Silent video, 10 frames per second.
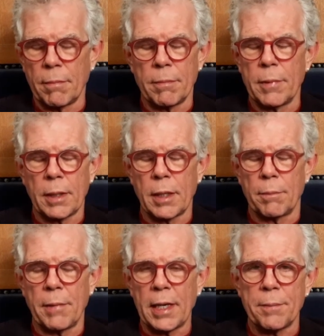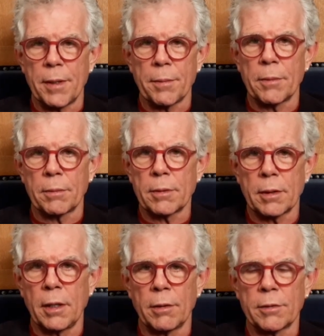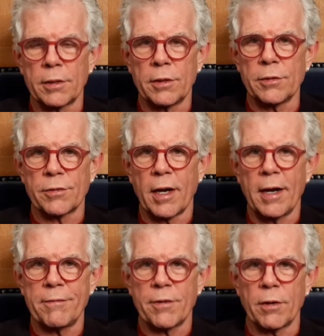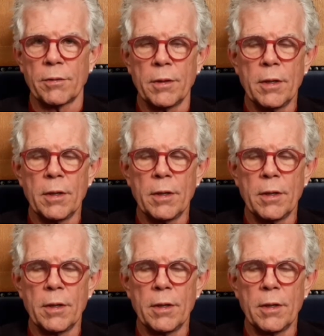many people could use an iPhone